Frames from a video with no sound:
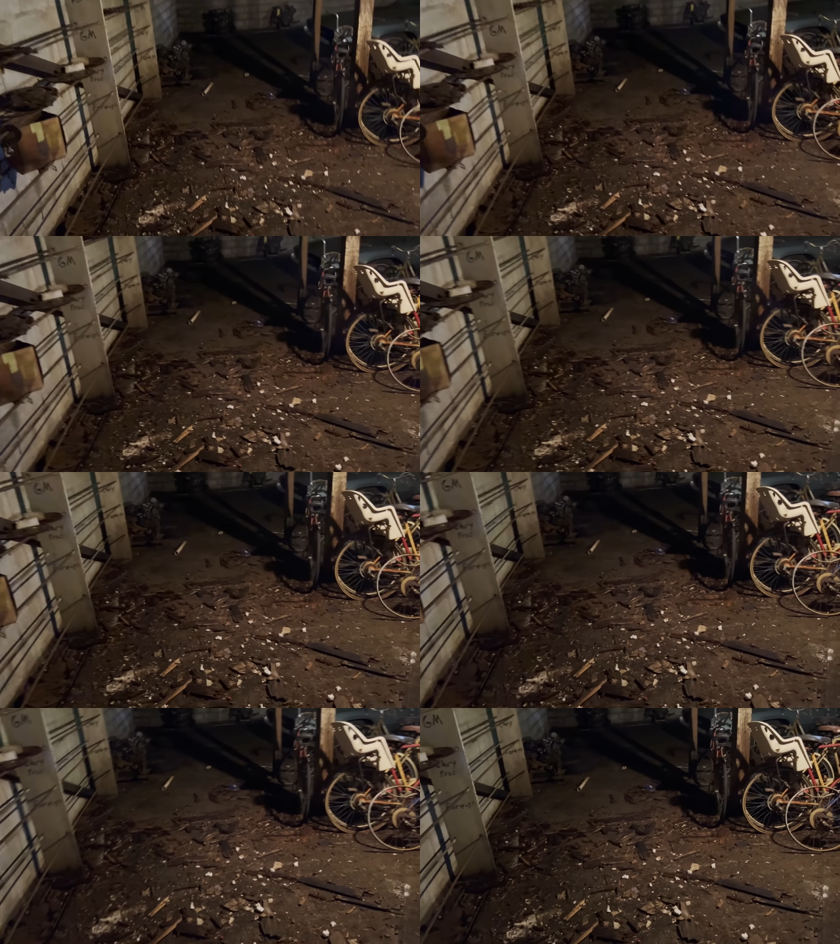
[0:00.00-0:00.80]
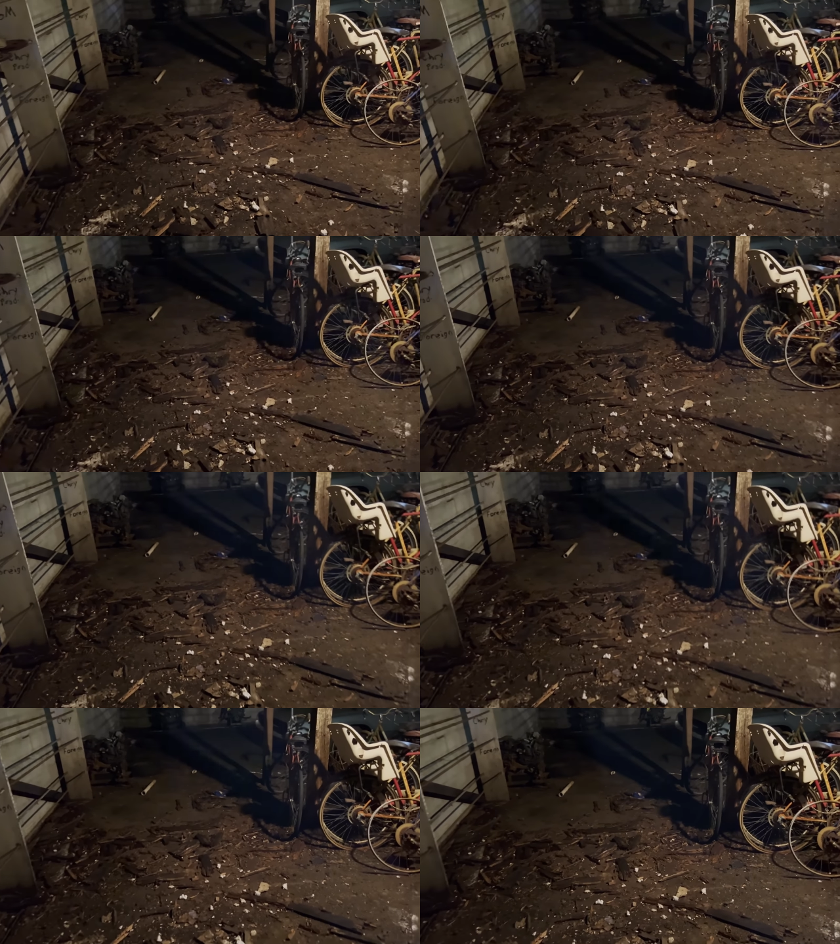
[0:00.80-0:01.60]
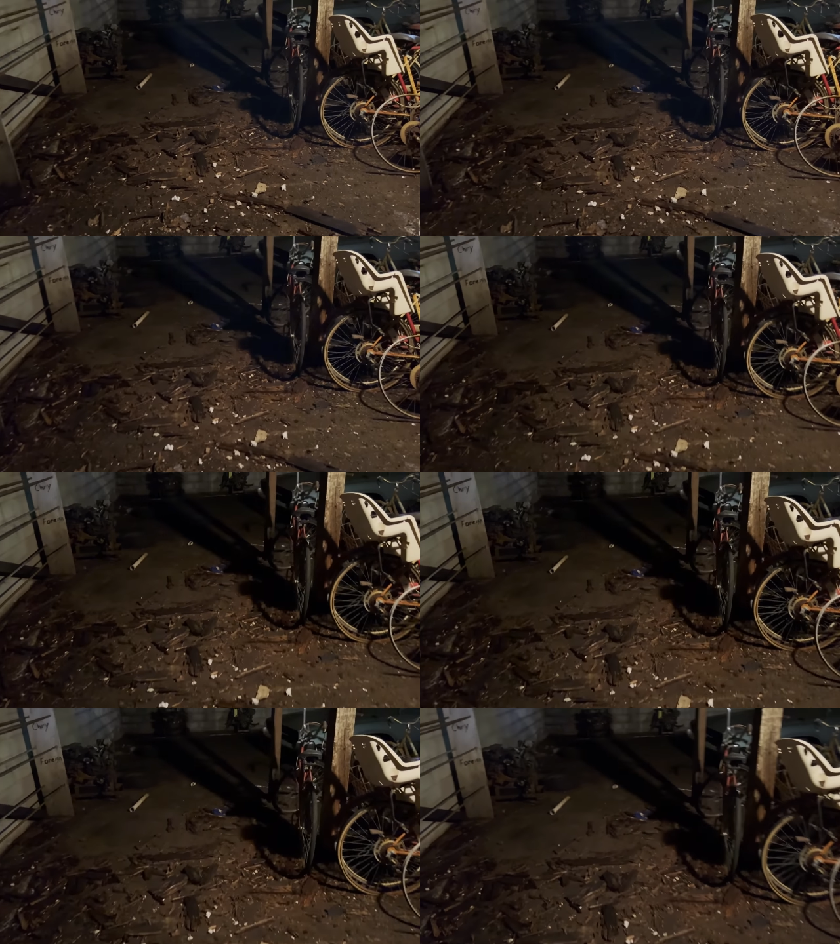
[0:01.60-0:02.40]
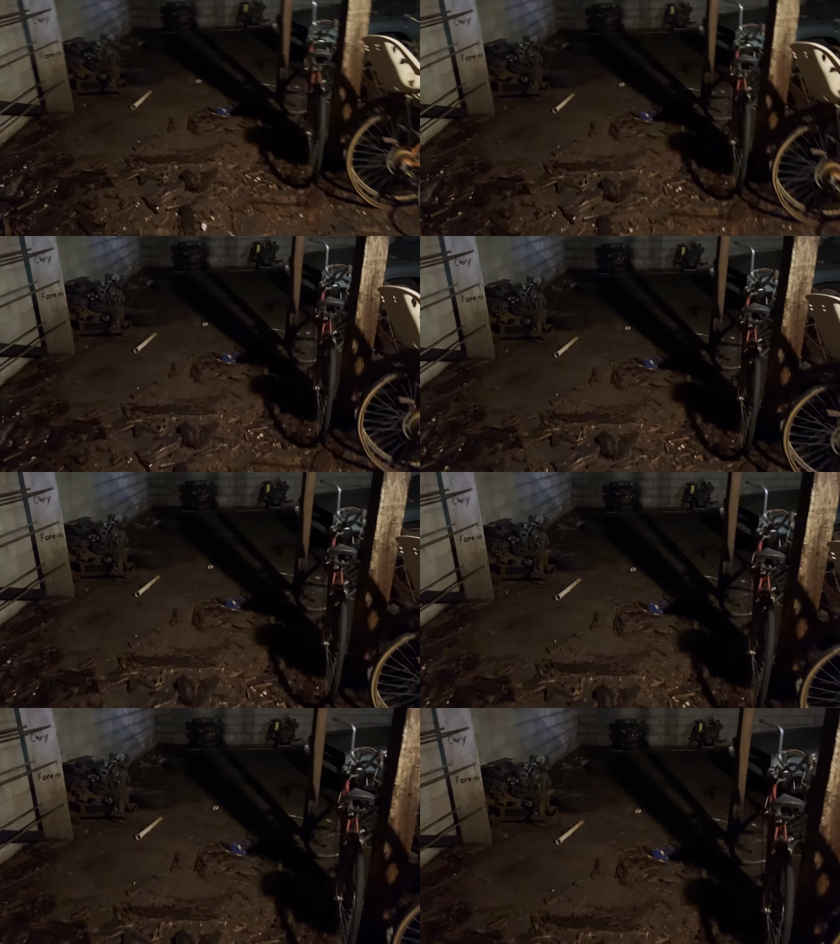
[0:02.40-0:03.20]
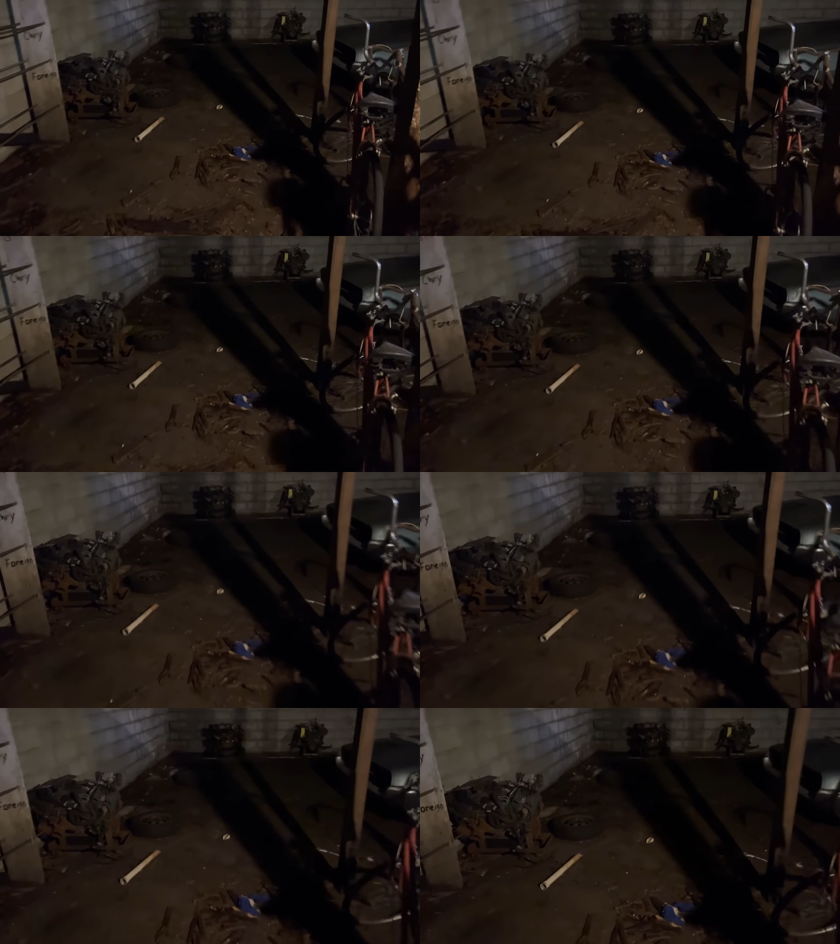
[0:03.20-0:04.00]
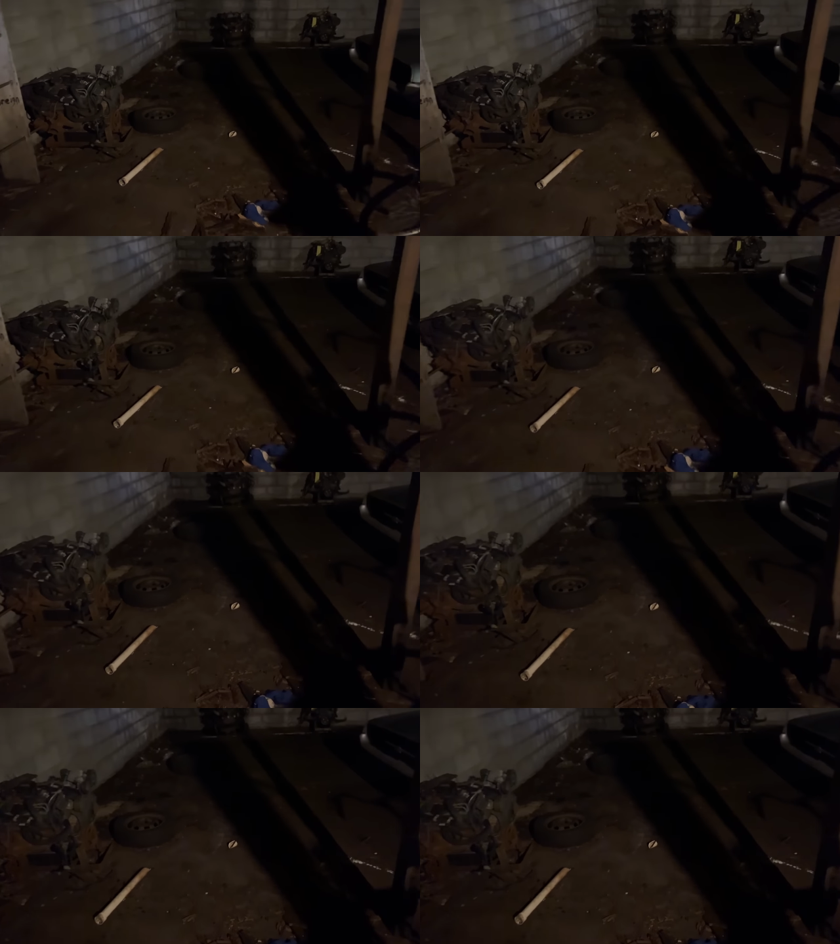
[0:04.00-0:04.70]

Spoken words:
Nobody's mouth can be seen.